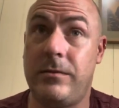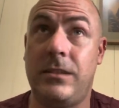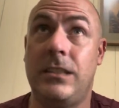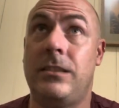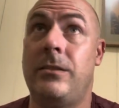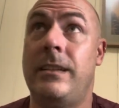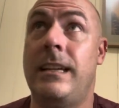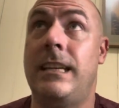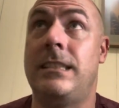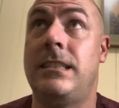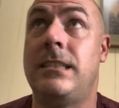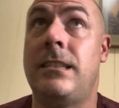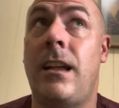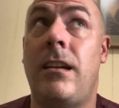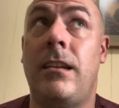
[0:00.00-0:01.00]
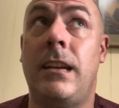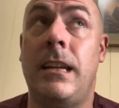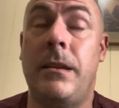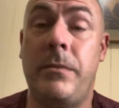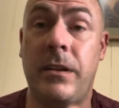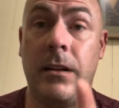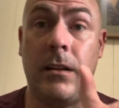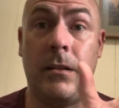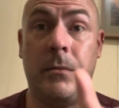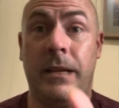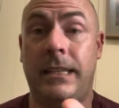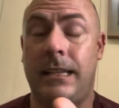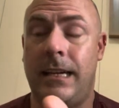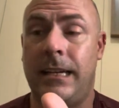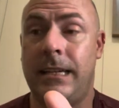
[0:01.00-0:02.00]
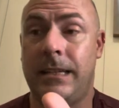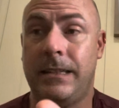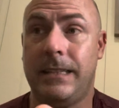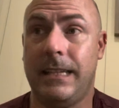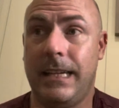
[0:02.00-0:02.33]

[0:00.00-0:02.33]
She's doing that. She's starting in the middle on the big tiger.